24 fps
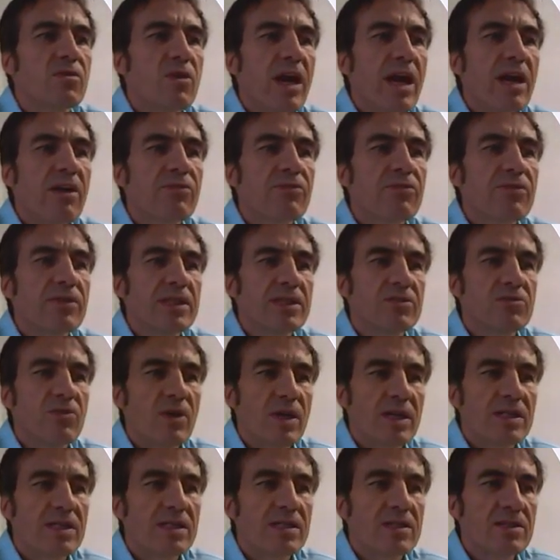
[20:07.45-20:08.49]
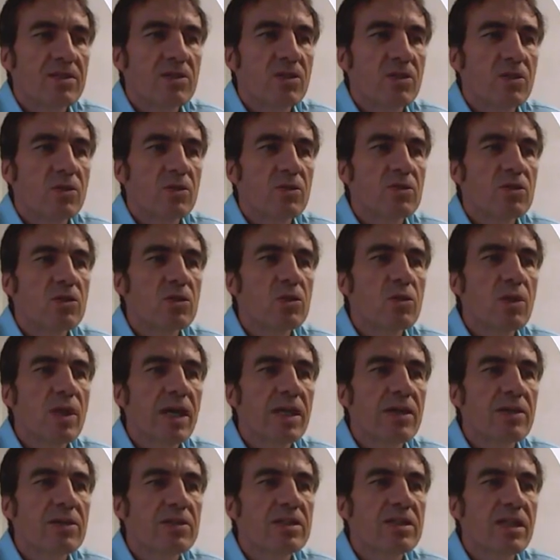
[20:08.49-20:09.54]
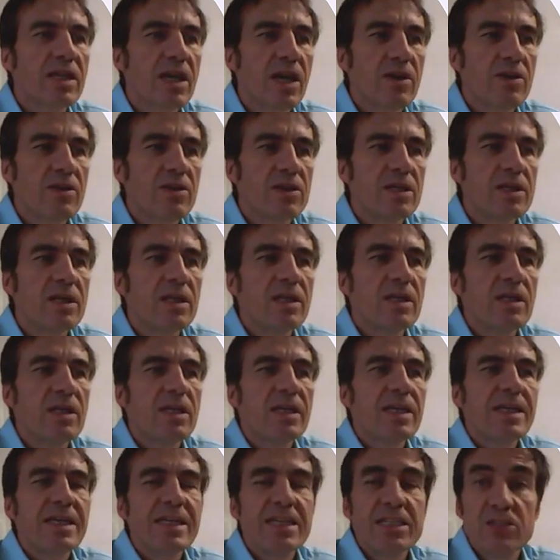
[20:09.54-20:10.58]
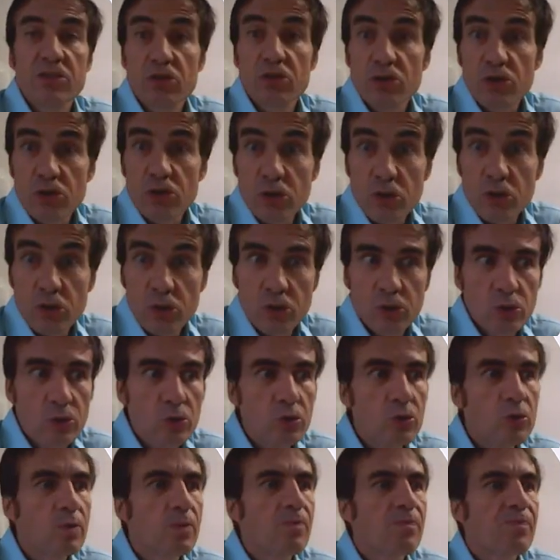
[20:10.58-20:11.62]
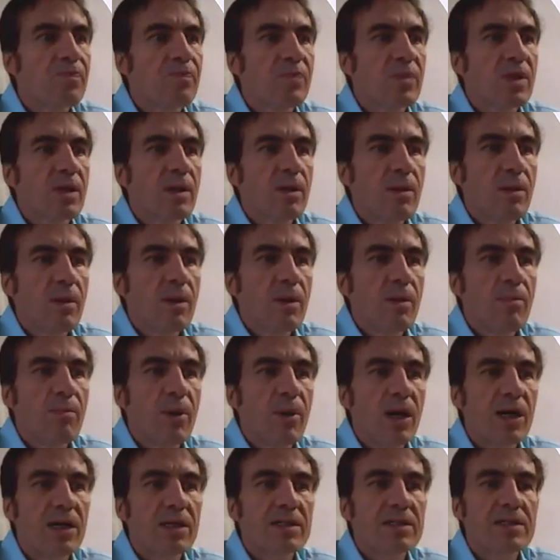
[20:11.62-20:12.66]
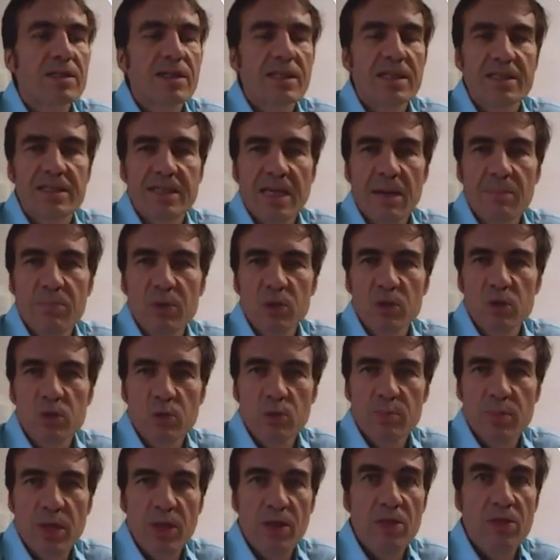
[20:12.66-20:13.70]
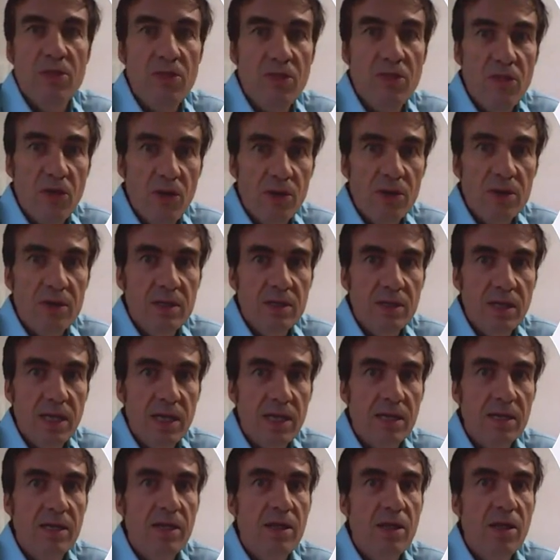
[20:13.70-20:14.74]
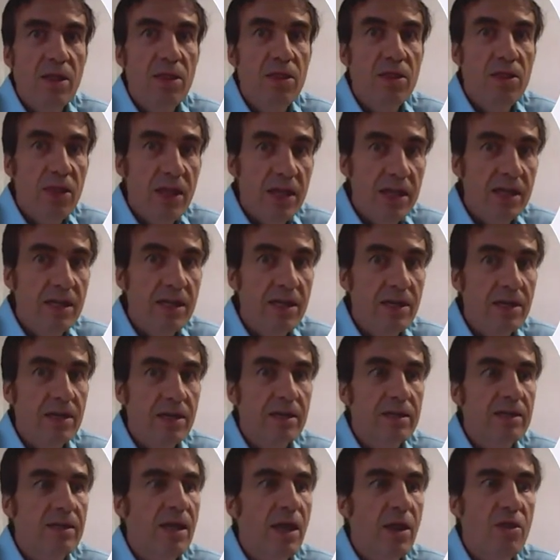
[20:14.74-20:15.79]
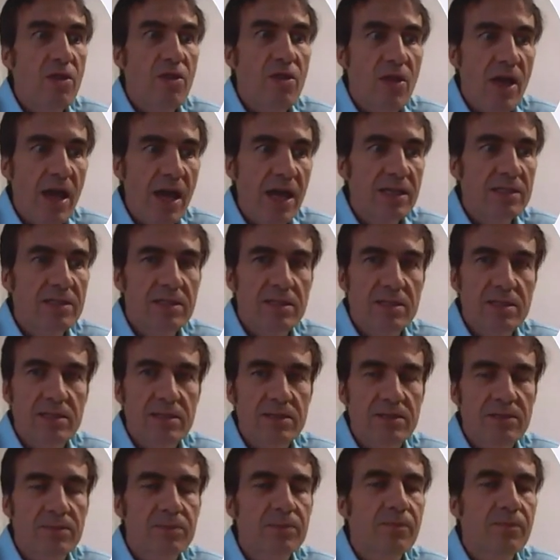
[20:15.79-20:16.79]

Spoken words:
Graph is writing. So two letters together is true, but examples would be th, like think, and that.